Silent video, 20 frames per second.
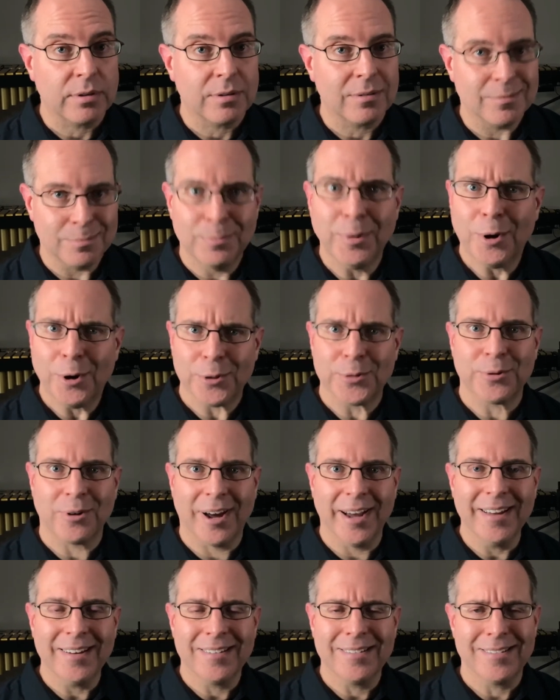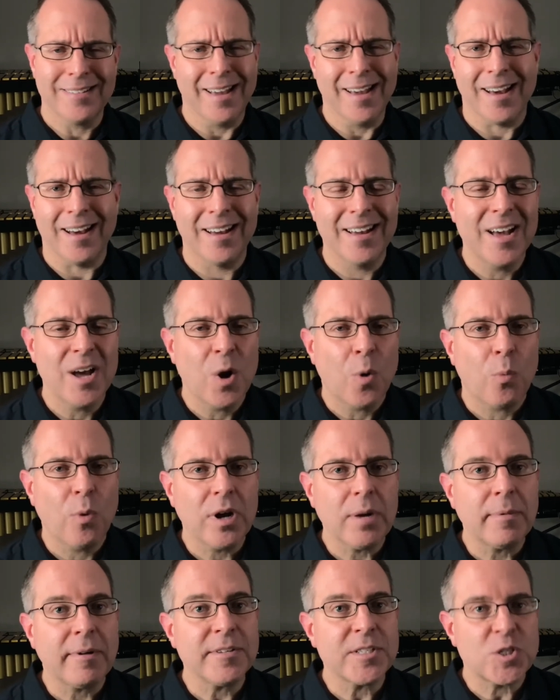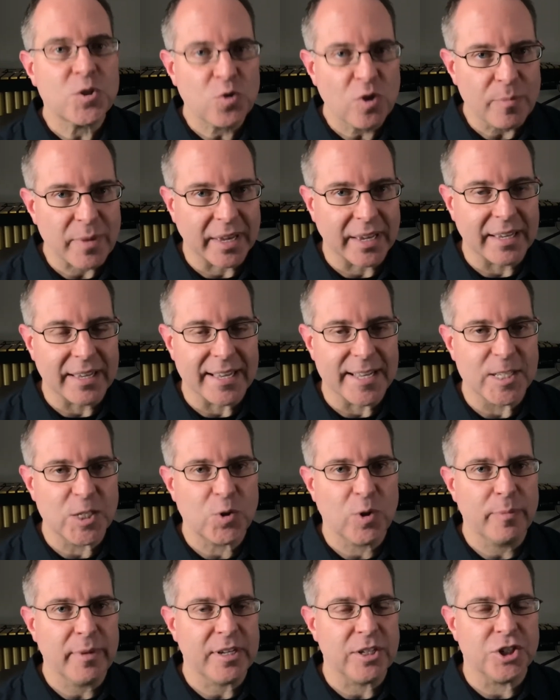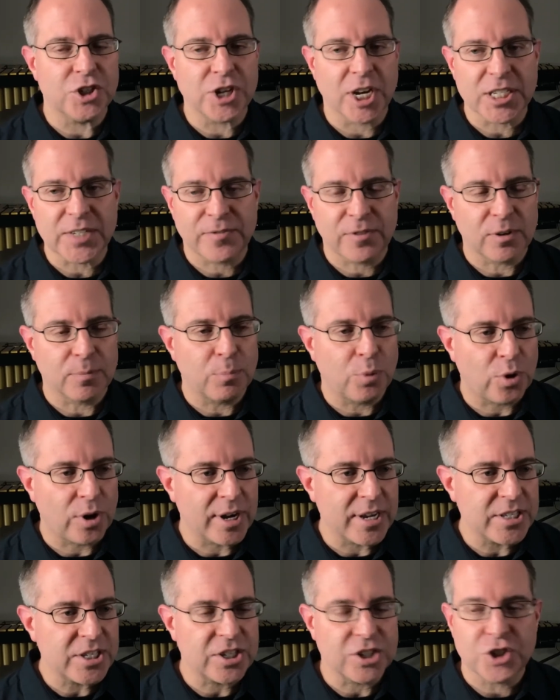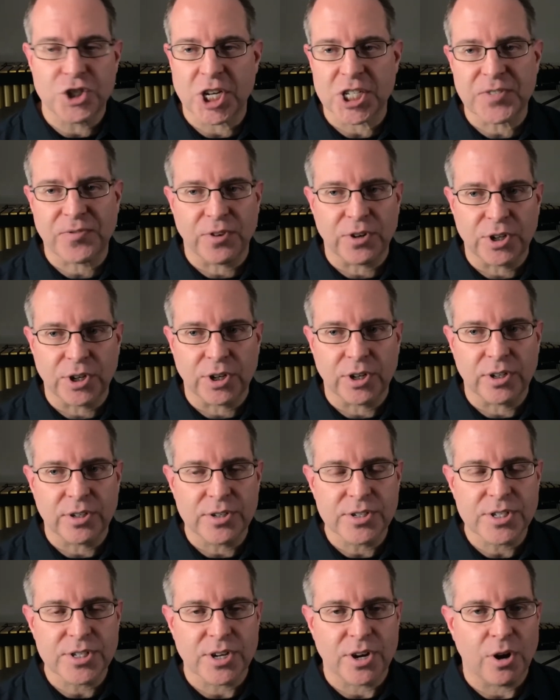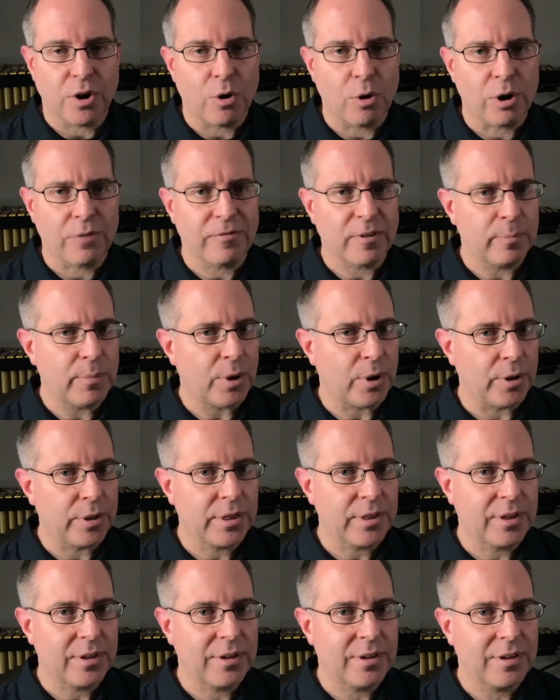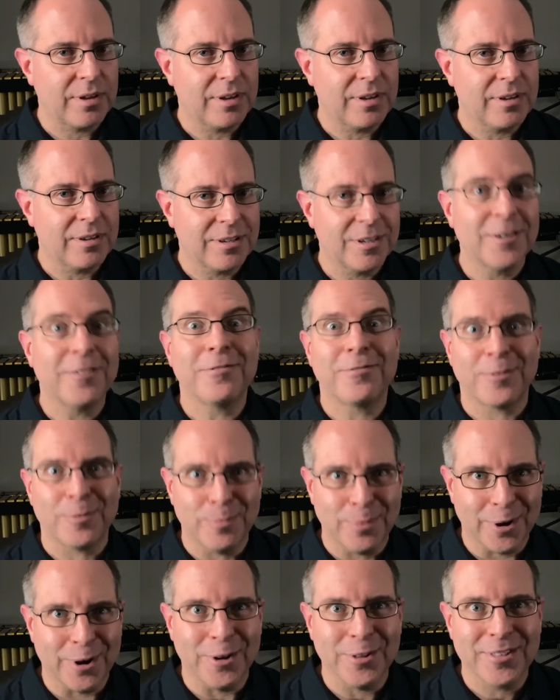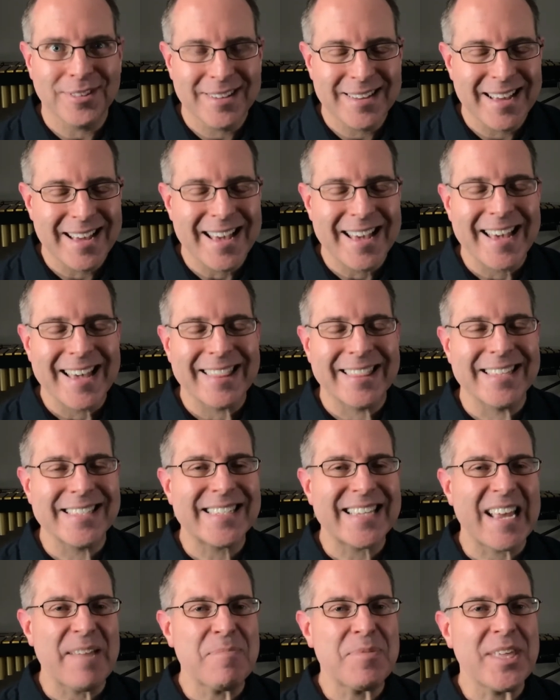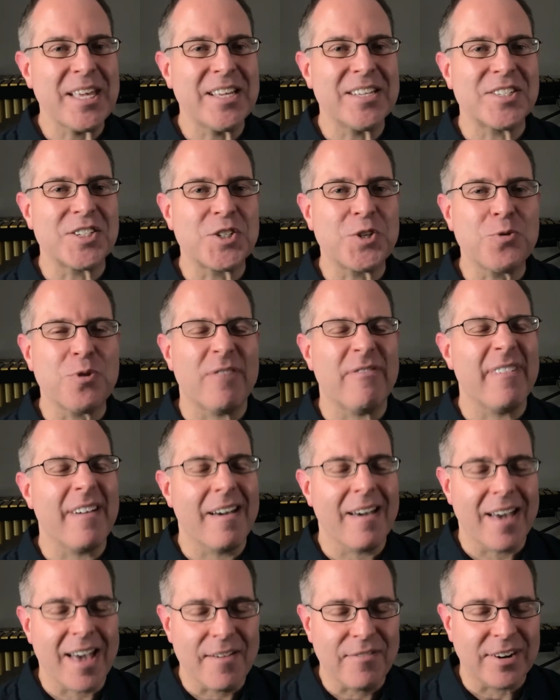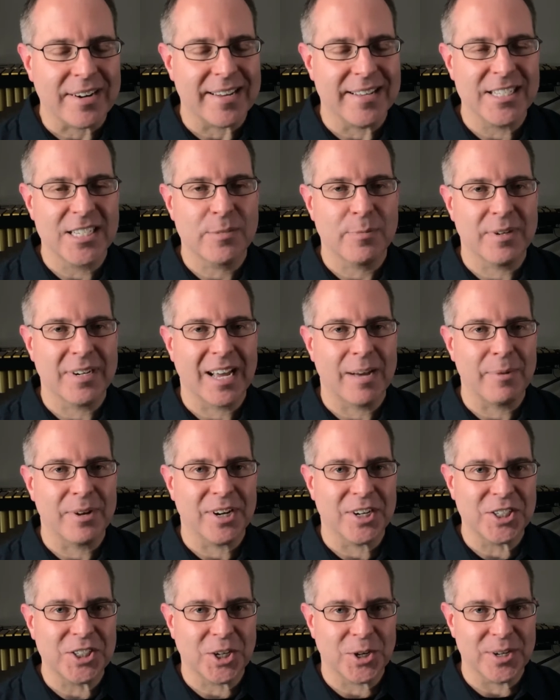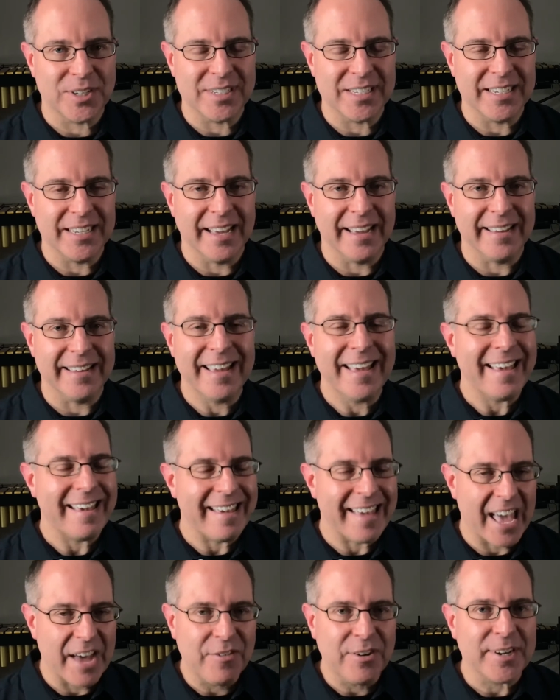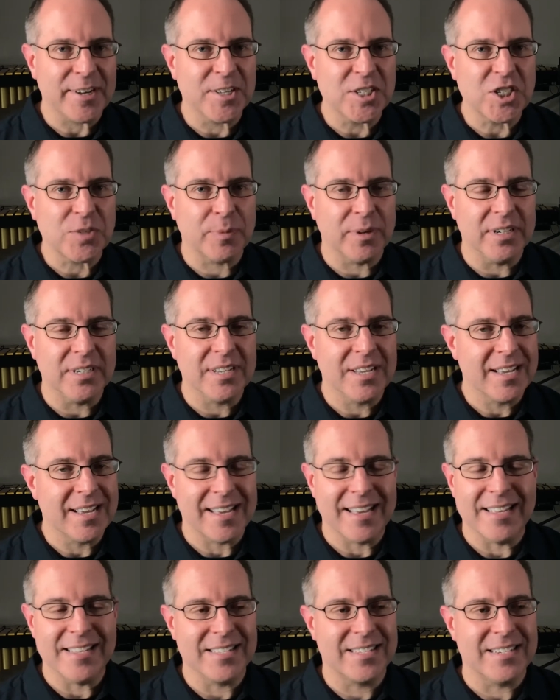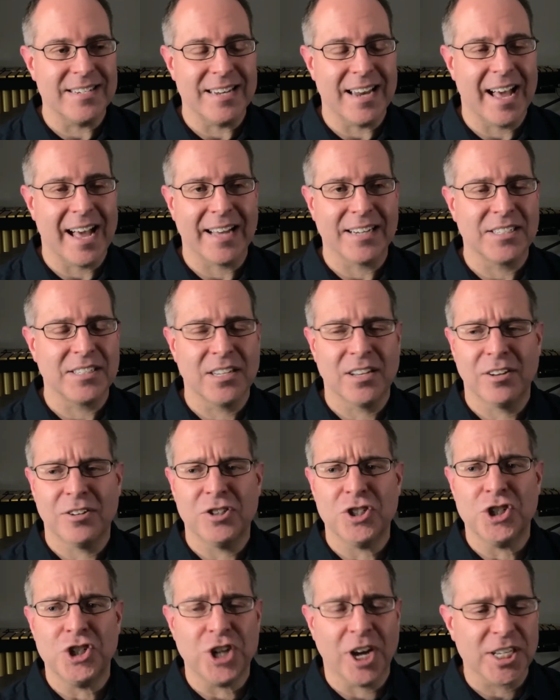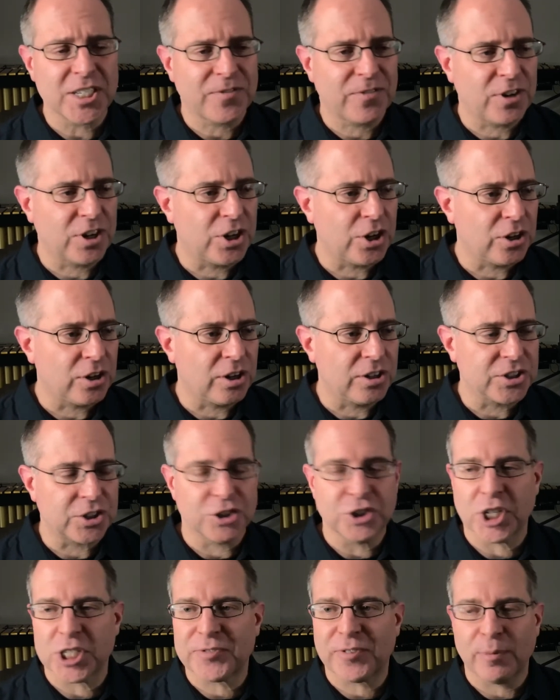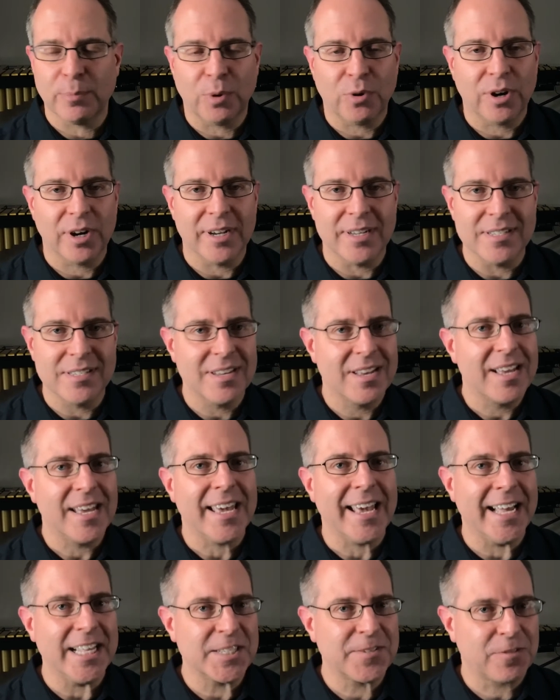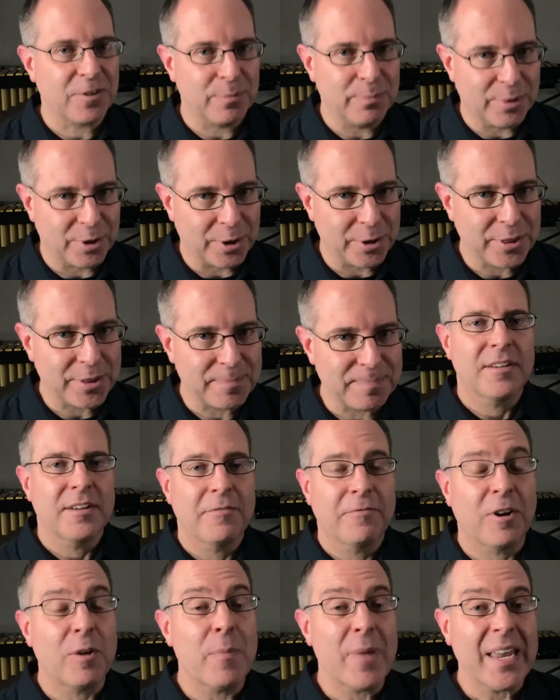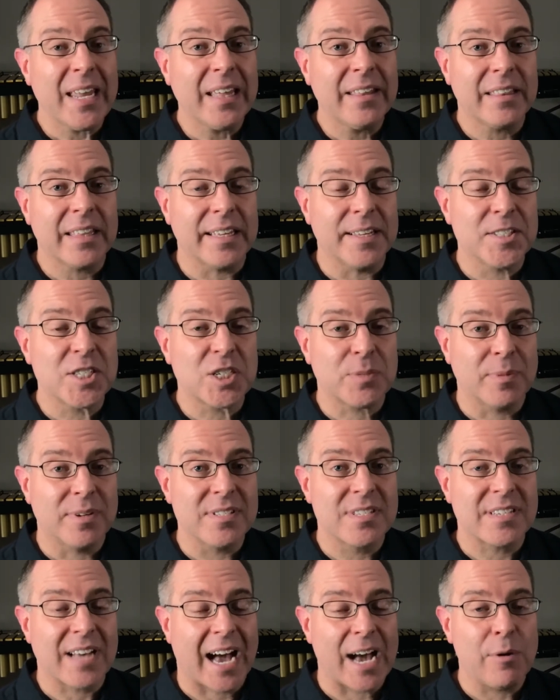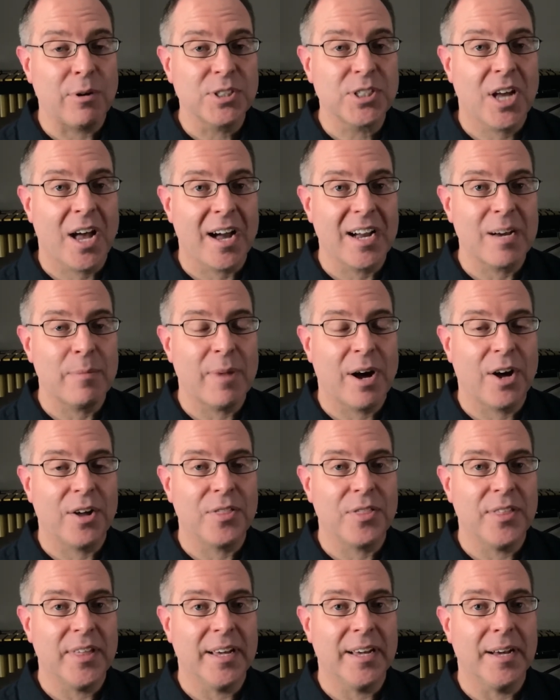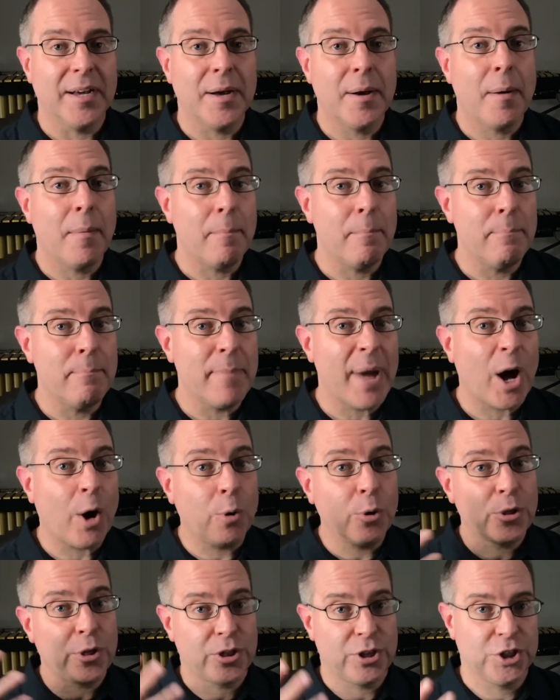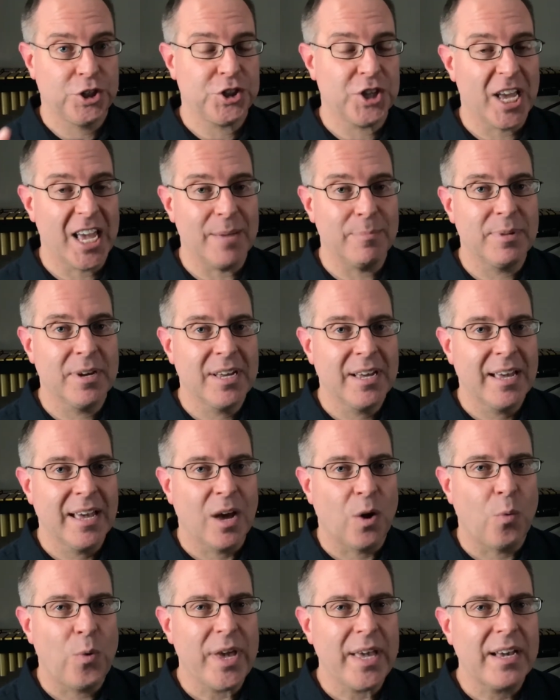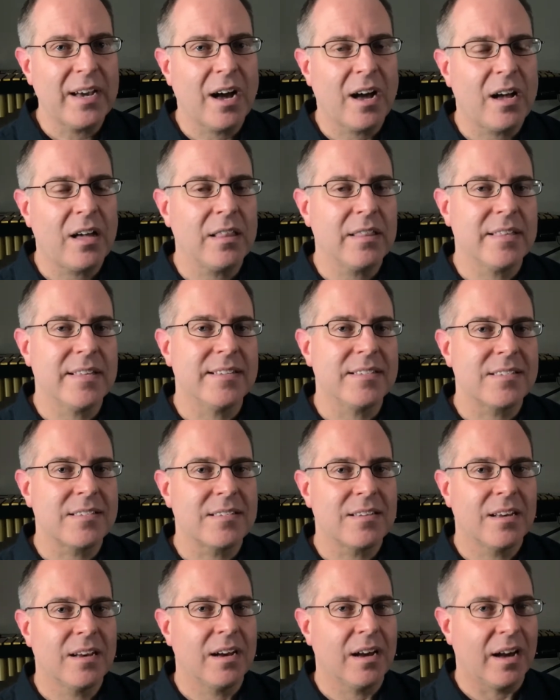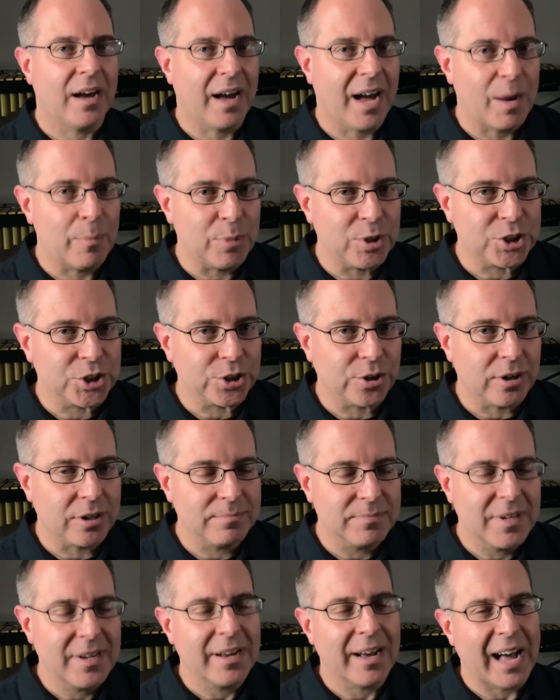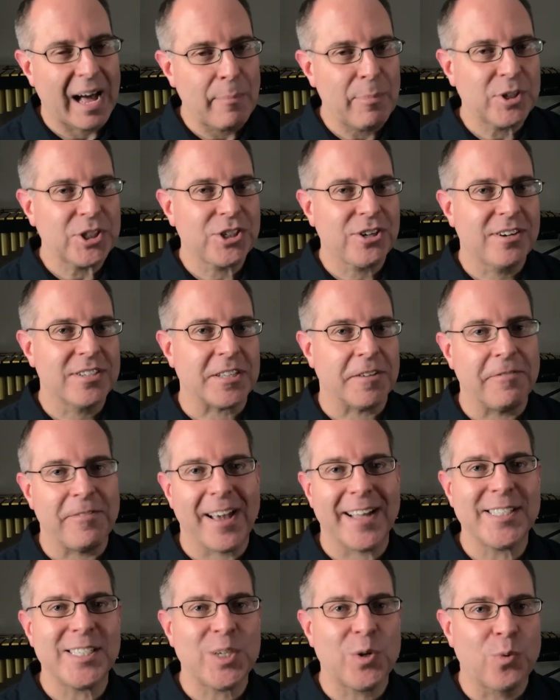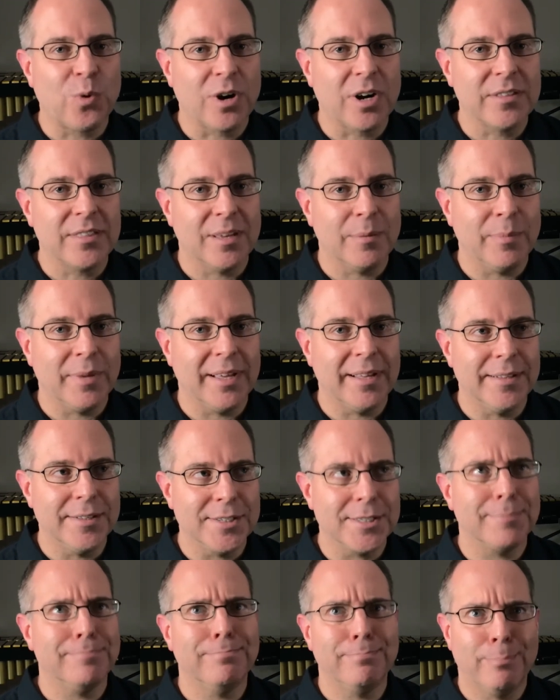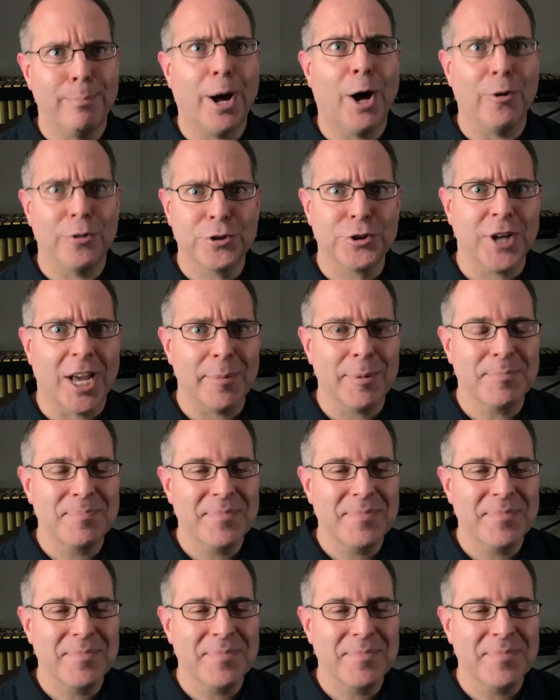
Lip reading: Both, right? Yeah. What about swimming? Is swimming just for boys, just for girls, or for both? For both. The same thing is true of every instrument I'm going to show you today. Every instrument is not just for girls or just for boys, it's for both. For many of the instruments, I will talk about the mouth shape. We call this embouchure. Embouchure is a fancy word that means mouth shape.